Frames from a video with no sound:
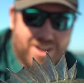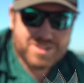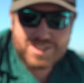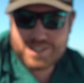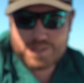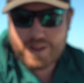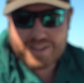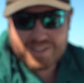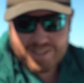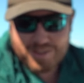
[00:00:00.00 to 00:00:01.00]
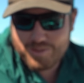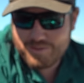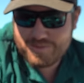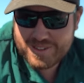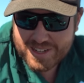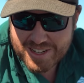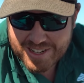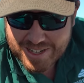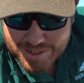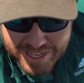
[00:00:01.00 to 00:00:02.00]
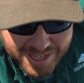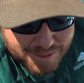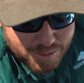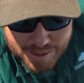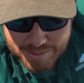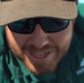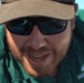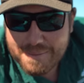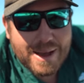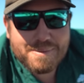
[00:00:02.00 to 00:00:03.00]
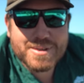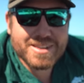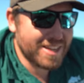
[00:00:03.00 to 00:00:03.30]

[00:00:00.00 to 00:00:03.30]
I was just expecting a little, little dinky bream to come up, but